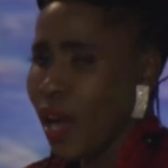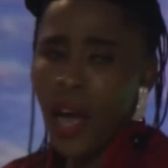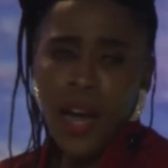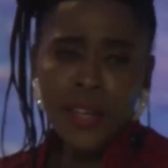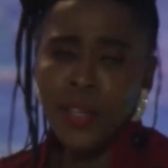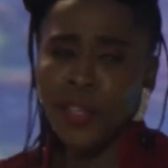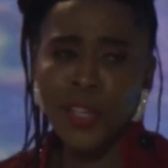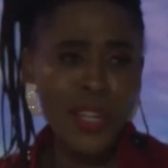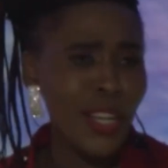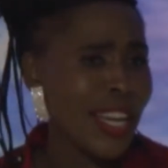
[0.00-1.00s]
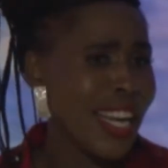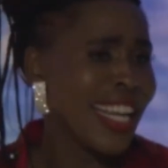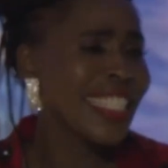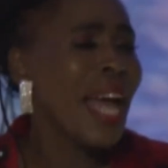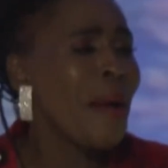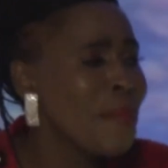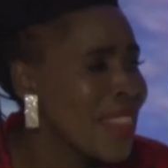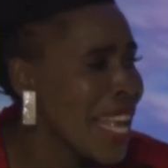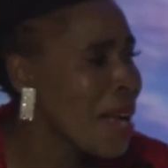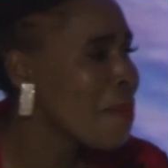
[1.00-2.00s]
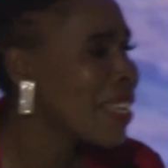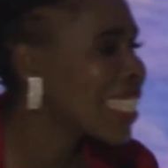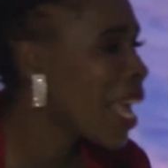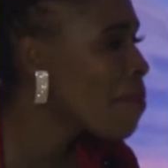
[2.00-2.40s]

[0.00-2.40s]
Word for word: no no no no something must